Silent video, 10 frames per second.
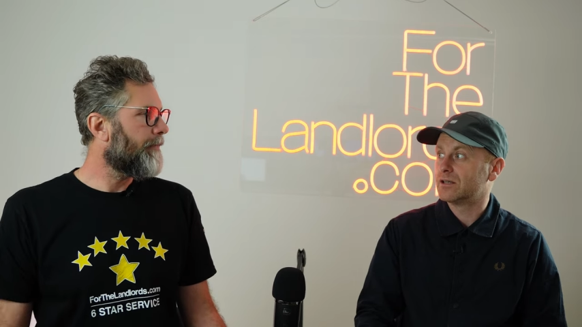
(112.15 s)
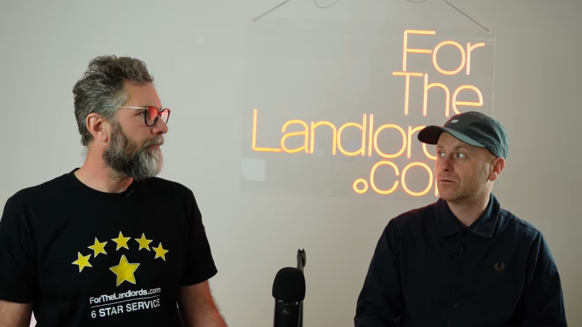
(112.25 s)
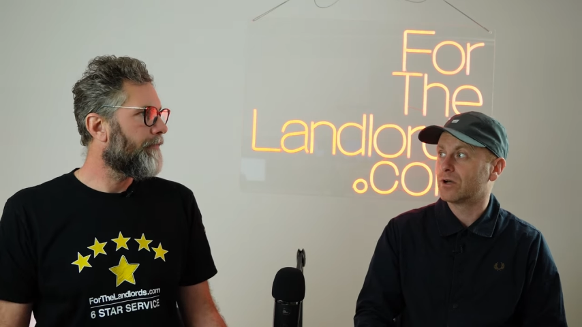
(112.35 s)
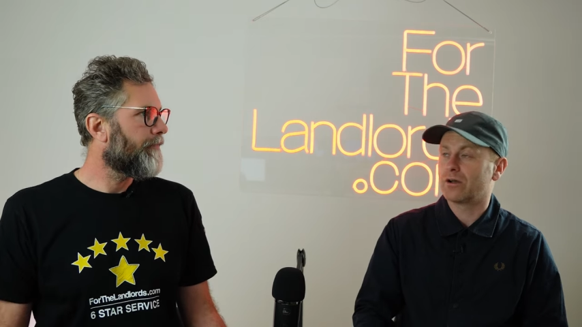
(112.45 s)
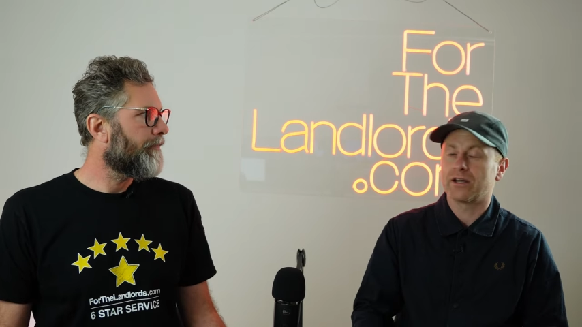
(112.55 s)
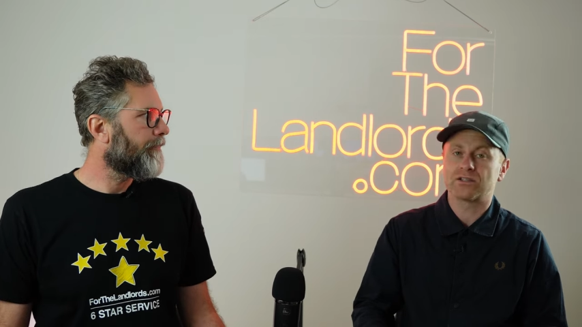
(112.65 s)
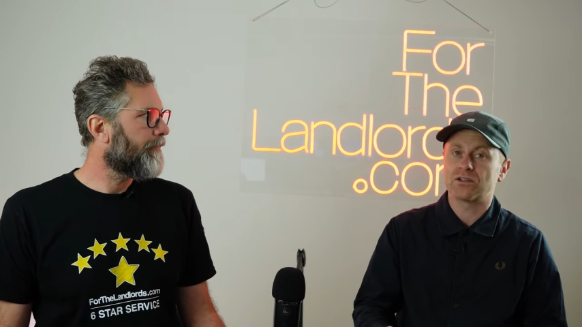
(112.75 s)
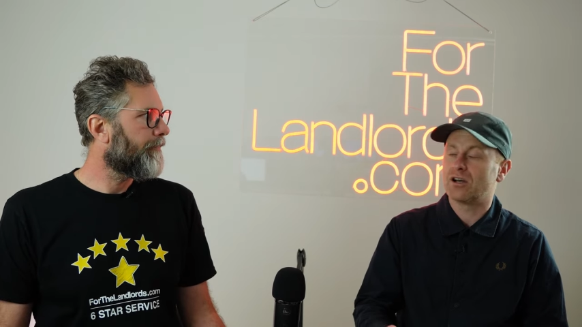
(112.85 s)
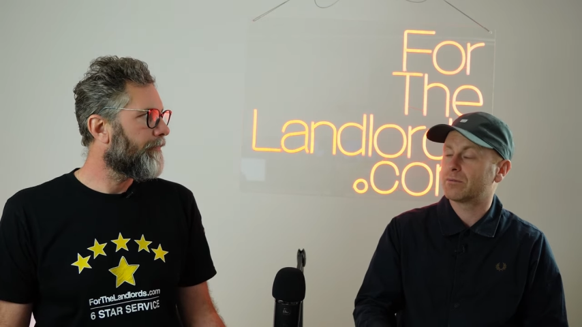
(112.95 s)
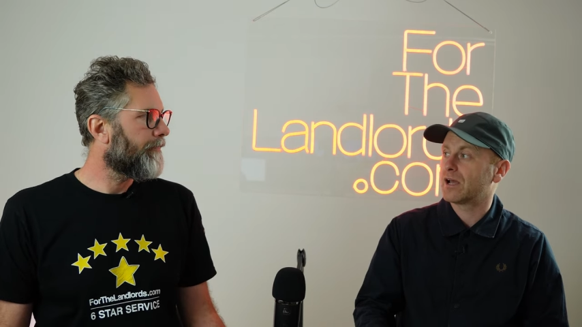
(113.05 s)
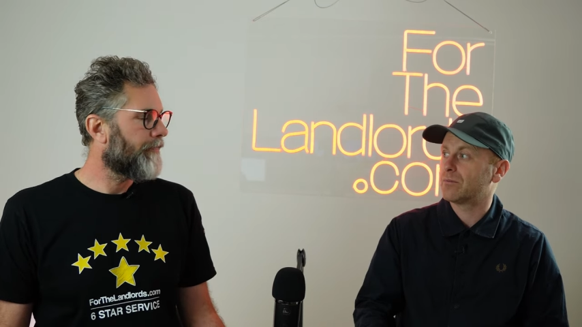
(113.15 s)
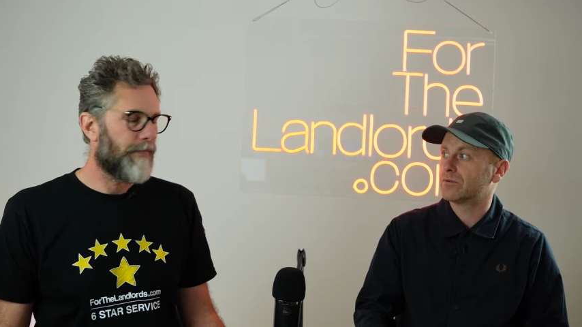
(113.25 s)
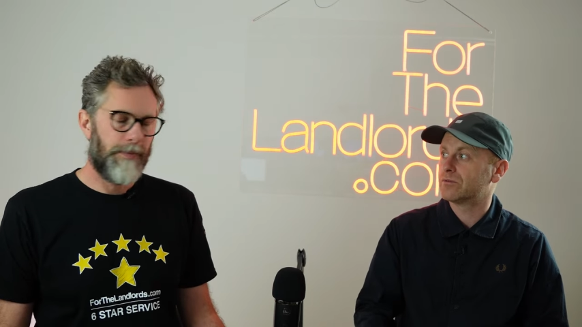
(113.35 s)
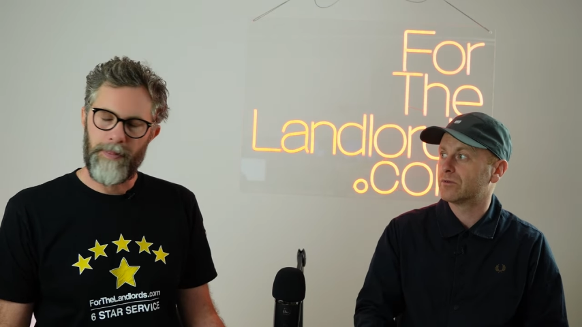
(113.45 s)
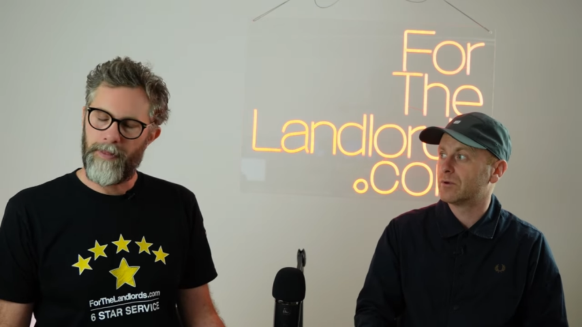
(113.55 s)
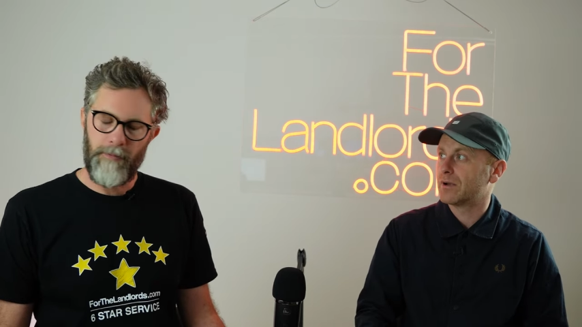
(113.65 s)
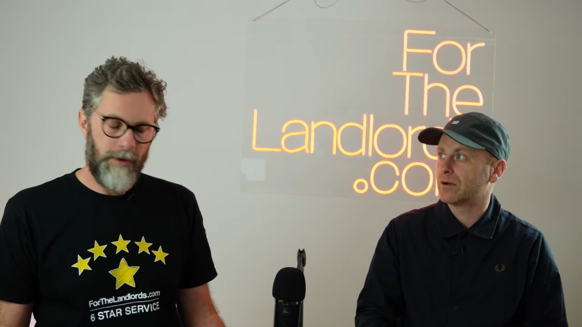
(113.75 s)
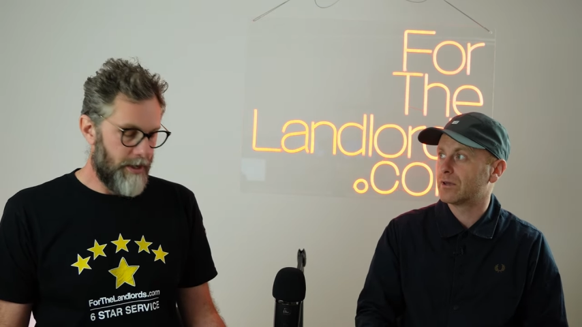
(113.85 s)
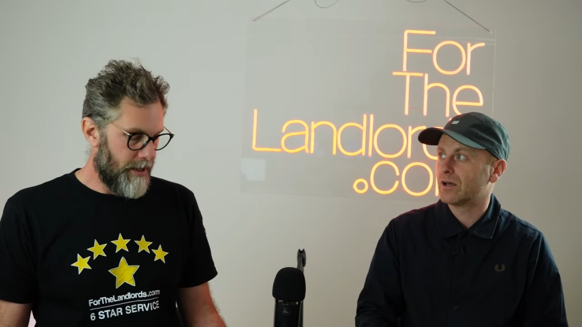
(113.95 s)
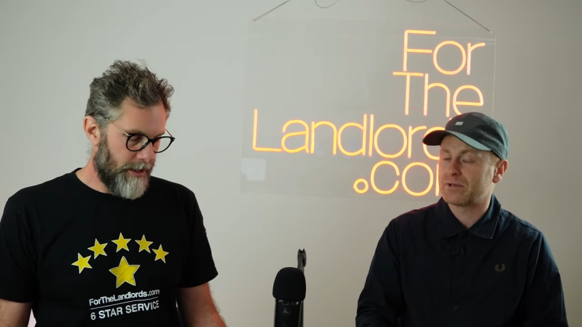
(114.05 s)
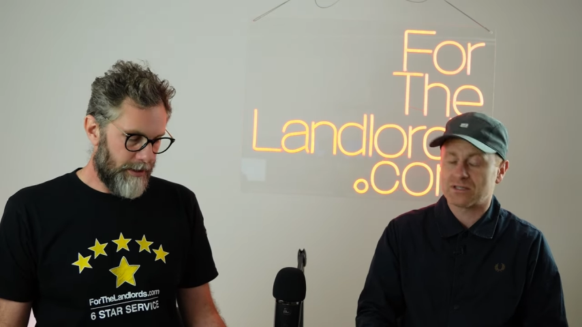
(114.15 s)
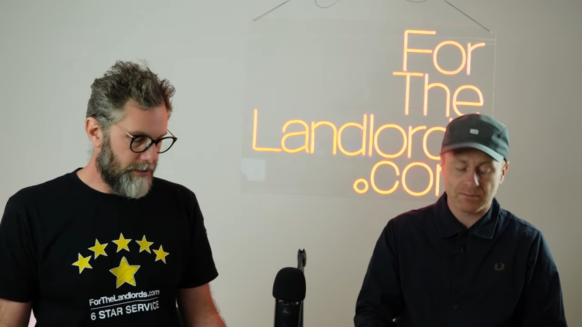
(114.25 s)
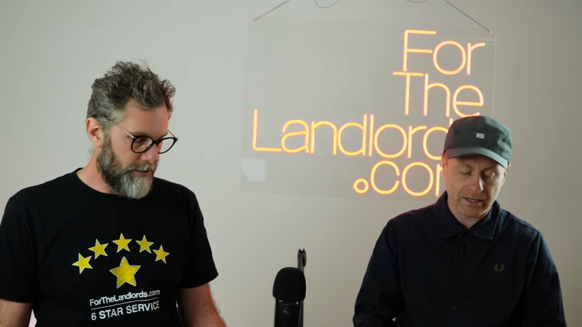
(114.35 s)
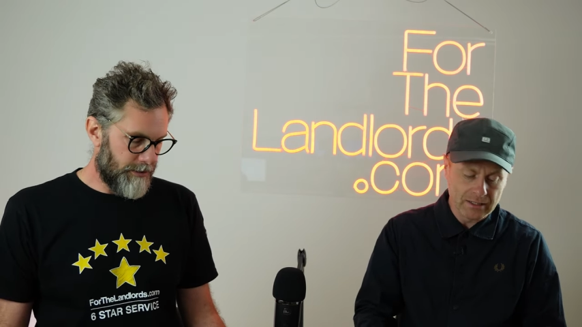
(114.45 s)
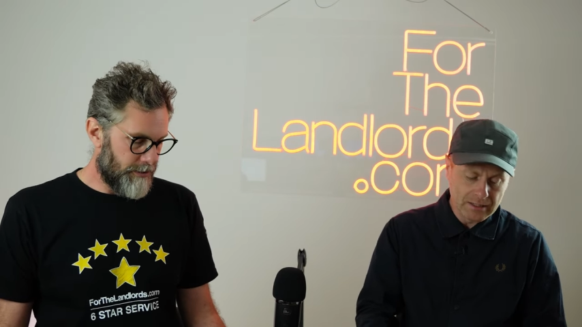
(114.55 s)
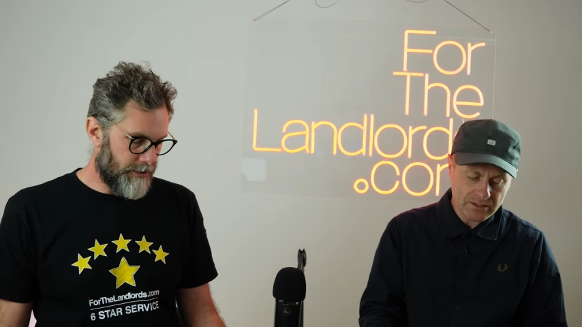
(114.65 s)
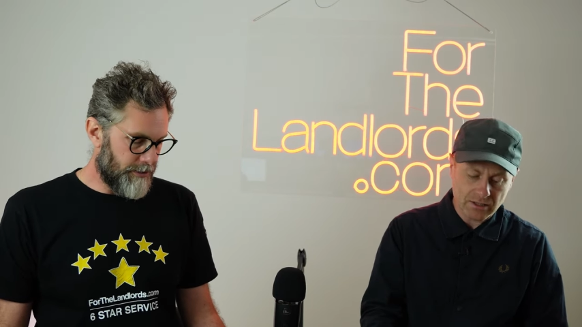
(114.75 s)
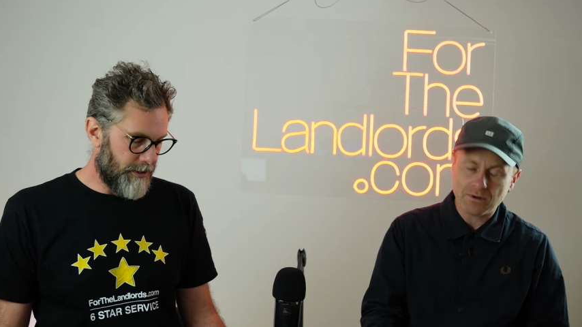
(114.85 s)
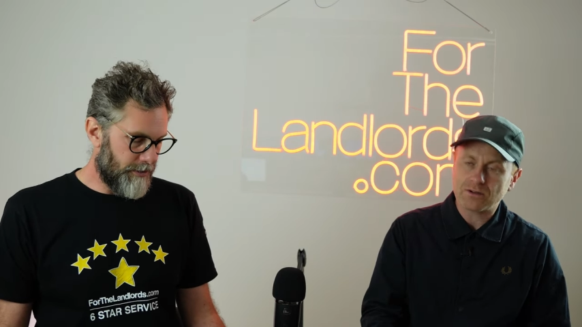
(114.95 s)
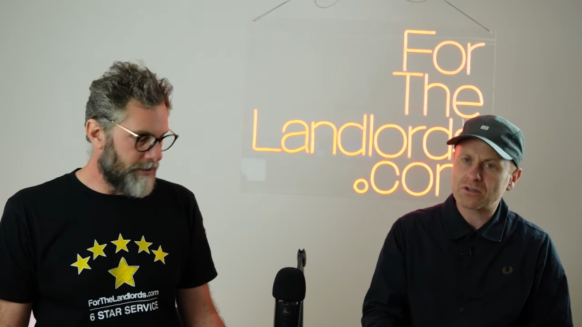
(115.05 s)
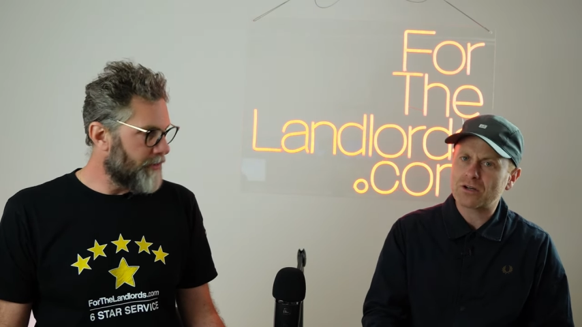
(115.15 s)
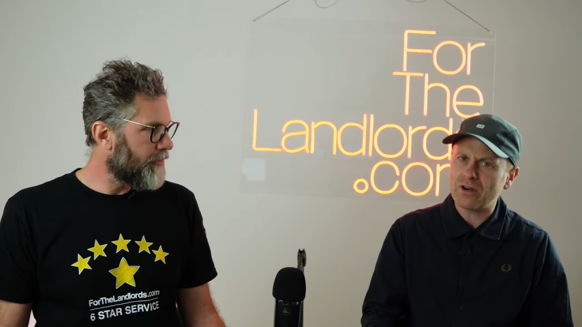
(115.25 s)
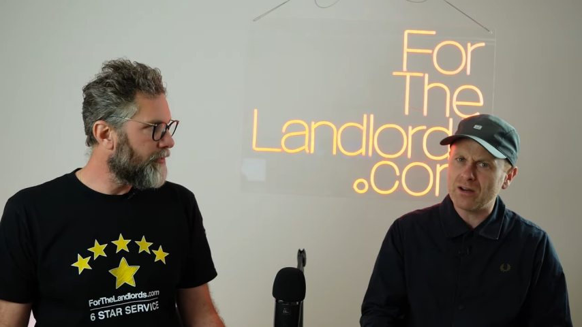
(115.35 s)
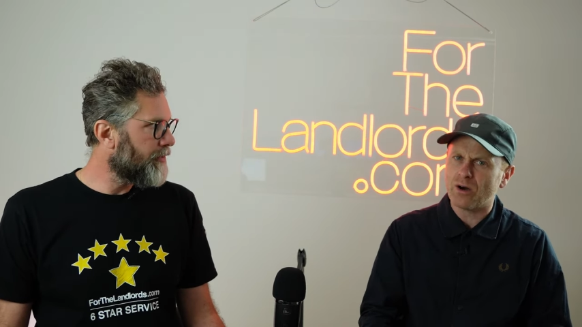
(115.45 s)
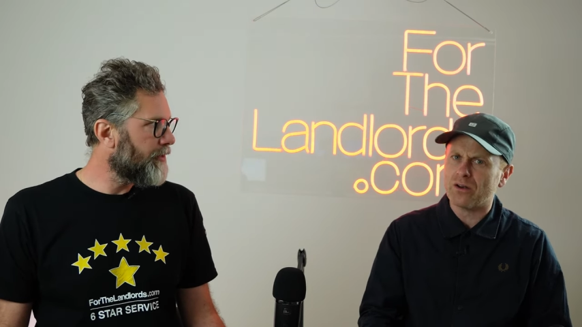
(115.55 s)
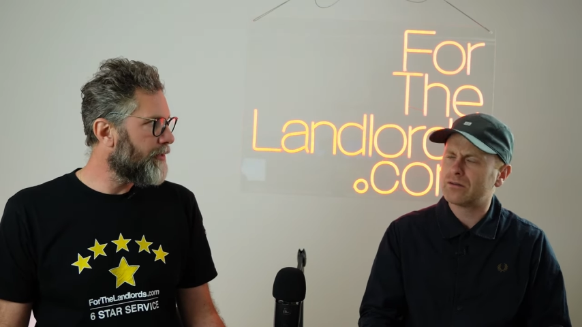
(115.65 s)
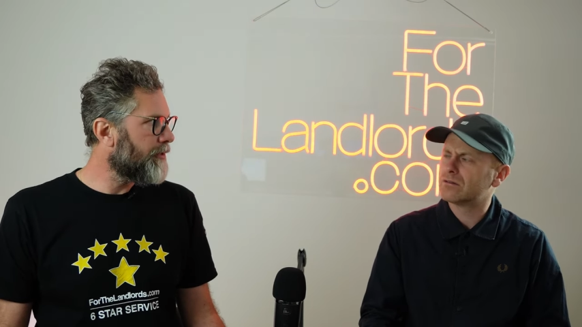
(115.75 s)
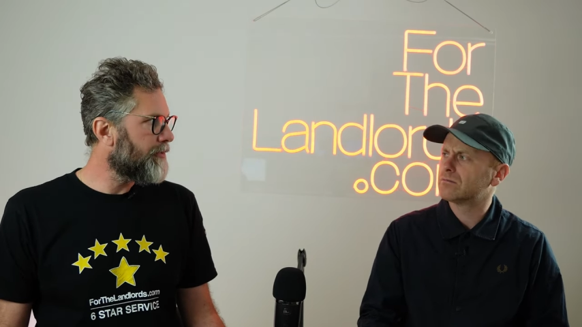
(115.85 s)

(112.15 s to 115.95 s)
Speaker 1: Yep. You wouldn't go and get startup capital from a bank without a business plan. So to create one. You